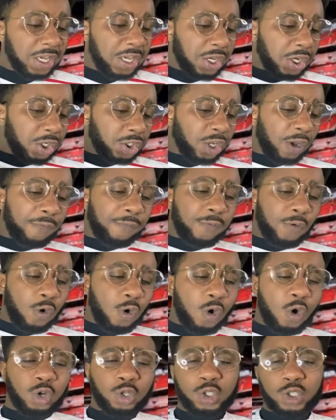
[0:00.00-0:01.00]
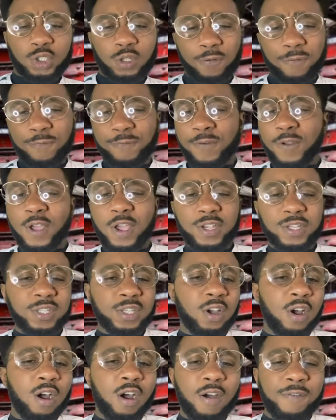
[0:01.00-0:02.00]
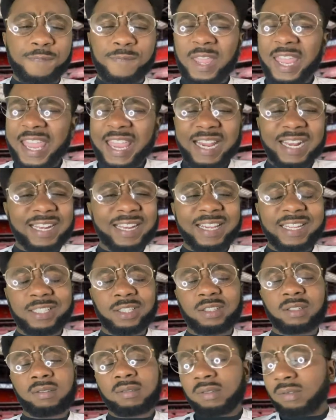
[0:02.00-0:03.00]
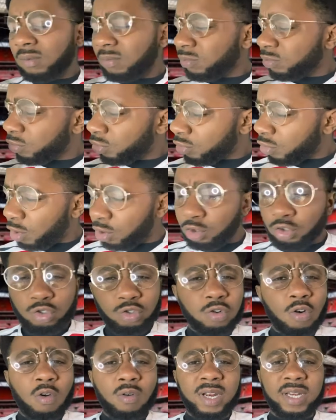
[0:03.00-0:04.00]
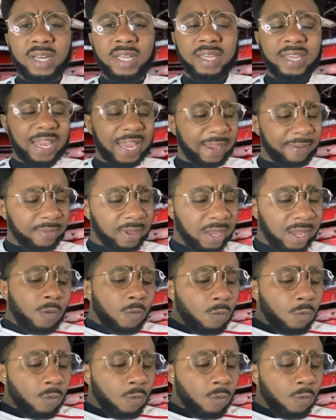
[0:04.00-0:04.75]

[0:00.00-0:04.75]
Because, of course, the first half, England controlling the game.